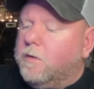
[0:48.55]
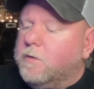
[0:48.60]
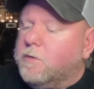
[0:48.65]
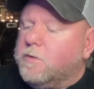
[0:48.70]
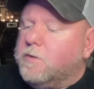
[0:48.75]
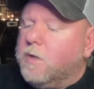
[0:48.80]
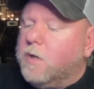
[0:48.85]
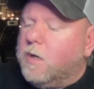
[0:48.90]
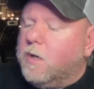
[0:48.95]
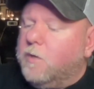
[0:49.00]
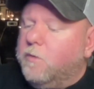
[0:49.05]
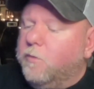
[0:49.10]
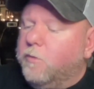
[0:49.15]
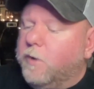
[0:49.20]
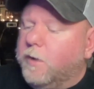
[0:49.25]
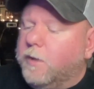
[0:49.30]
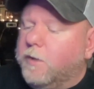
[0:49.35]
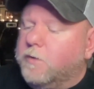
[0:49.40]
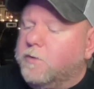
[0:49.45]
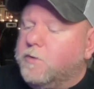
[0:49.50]
John
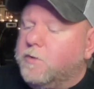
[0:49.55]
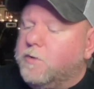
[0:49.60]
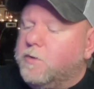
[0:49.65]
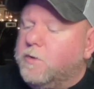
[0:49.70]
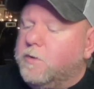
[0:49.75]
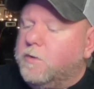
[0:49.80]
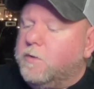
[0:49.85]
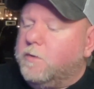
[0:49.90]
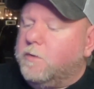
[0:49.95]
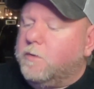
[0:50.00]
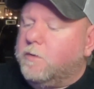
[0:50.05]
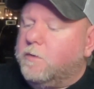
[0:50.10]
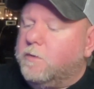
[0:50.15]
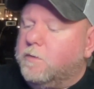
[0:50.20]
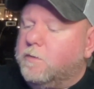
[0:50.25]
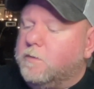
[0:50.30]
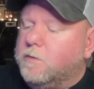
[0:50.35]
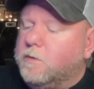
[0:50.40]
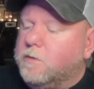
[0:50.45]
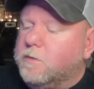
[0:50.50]
Rich
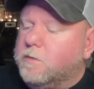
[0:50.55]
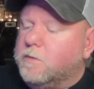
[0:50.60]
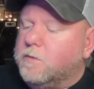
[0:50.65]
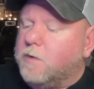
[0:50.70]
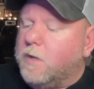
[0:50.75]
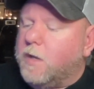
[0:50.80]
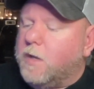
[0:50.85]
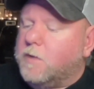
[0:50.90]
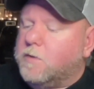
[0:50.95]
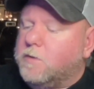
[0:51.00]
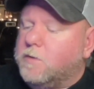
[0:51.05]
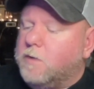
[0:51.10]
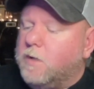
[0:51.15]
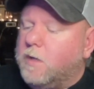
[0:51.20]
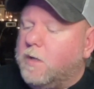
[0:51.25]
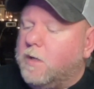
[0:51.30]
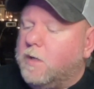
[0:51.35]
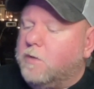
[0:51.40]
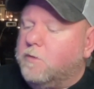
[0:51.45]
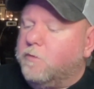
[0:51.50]
says
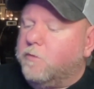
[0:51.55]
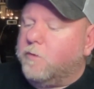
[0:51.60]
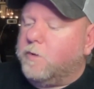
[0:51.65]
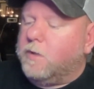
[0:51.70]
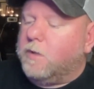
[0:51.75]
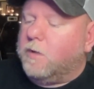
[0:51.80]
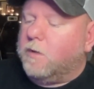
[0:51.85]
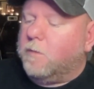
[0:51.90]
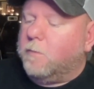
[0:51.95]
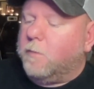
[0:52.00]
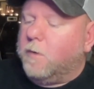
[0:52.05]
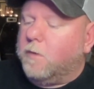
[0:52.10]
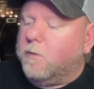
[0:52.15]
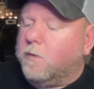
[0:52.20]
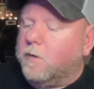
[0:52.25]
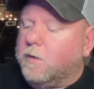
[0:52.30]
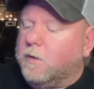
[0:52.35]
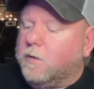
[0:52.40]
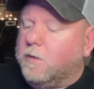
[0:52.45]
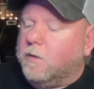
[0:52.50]
#drink
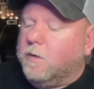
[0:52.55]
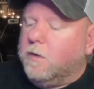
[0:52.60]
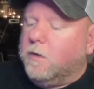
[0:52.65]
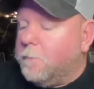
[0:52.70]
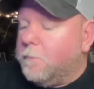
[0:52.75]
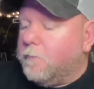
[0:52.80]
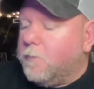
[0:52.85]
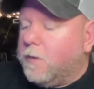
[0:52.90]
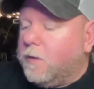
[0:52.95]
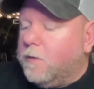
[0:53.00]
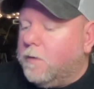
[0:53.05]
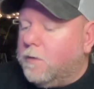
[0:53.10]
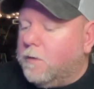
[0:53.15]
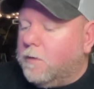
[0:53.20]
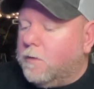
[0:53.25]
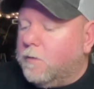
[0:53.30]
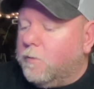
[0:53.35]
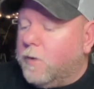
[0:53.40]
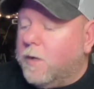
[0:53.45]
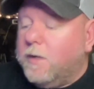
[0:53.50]
American.
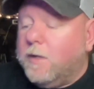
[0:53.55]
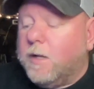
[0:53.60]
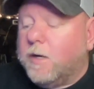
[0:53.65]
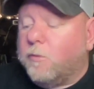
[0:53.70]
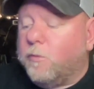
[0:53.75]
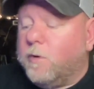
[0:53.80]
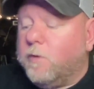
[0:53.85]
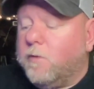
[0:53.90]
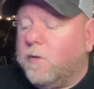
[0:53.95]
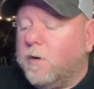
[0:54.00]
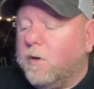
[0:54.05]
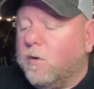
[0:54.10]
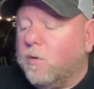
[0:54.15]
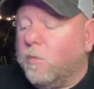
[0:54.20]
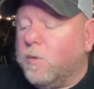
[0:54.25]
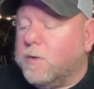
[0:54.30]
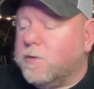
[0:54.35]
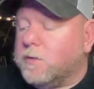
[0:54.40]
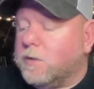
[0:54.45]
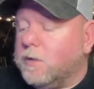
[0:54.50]
Redneck Riviera
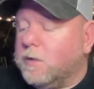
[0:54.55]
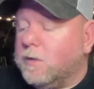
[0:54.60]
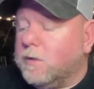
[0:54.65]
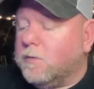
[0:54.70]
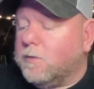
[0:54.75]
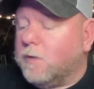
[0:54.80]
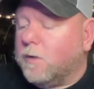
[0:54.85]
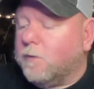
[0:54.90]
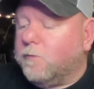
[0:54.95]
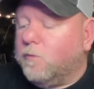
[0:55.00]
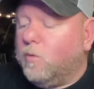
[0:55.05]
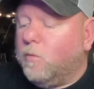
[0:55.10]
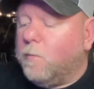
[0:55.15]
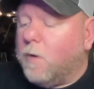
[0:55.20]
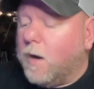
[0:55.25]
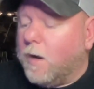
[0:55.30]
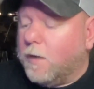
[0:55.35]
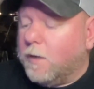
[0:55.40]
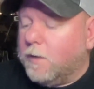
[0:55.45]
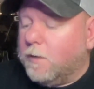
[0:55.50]
whiskey is a
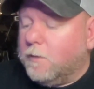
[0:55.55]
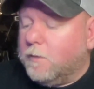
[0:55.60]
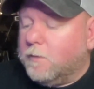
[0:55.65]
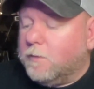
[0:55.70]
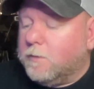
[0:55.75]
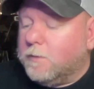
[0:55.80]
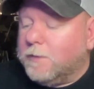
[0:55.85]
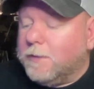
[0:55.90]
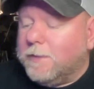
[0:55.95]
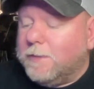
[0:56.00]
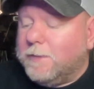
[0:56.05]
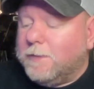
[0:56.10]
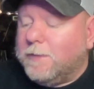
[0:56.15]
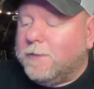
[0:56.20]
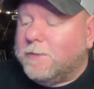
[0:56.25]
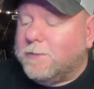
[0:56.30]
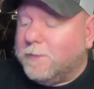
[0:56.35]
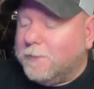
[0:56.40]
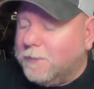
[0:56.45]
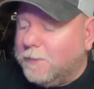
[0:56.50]
full-bodied,
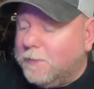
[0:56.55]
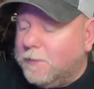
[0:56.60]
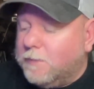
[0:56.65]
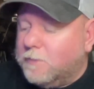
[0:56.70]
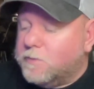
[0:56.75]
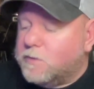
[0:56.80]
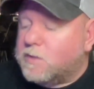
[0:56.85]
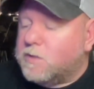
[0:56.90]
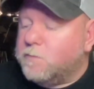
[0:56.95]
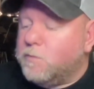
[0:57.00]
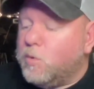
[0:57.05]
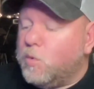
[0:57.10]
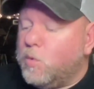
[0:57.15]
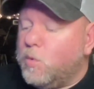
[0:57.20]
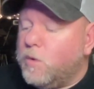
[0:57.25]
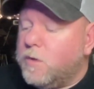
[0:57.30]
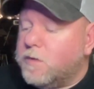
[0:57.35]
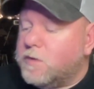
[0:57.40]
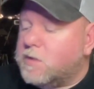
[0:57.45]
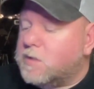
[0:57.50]
delicately
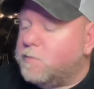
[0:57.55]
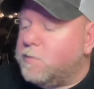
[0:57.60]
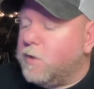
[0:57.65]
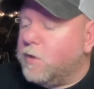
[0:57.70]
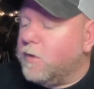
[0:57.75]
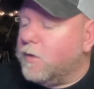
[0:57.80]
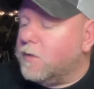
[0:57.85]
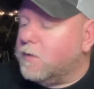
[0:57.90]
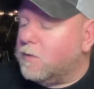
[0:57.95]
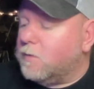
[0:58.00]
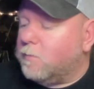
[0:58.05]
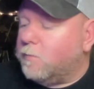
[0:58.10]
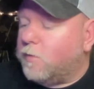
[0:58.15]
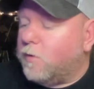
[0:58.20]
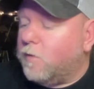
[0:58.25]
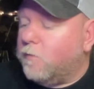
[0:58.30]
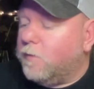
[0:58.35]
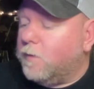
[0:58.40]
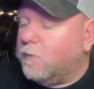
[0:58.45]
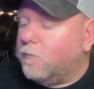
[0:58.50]
smooth spirit,
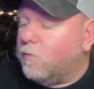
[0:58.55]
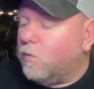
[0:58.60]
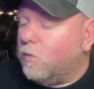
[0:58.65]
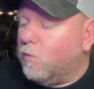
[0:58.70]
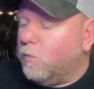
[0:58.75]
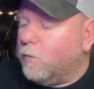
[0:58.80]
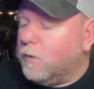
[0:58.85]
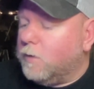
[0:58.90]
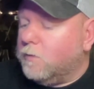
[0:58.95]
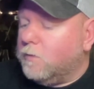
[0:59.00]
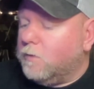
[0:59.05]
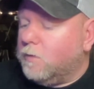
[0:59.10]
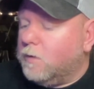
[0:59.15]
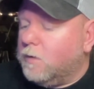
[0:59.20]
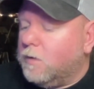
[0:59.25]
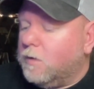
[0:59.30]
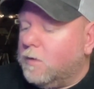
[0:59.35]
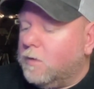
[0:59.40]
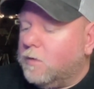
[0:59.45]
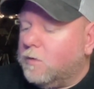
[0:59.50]
perfect for when
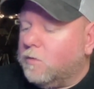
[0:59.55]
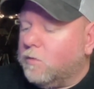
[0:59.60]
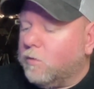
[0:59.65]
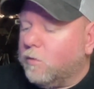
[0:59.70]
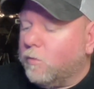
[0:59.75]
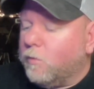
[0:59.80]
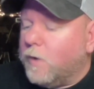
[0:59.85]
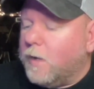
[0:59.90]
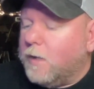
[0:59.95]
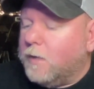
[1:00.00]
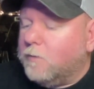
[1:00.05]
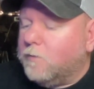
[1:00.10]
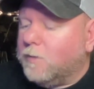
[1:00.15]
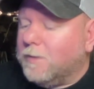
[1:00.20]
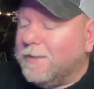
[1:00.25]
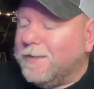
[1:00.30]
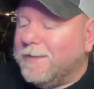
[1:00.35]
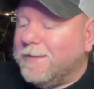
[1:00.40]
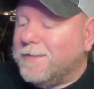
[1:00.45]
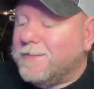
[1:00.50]
you are ready to
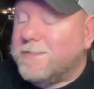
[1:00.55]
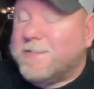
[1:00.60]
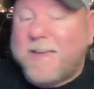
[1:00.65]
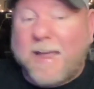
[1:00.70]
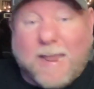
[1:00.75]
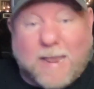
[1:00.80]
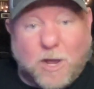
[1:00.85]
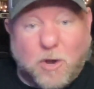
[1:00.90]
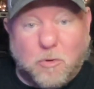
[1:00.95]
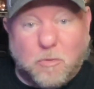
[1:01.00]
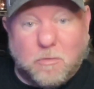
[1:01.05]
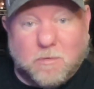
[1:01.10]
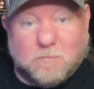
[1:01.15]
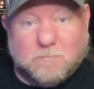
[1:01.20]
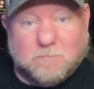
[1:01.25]
get down.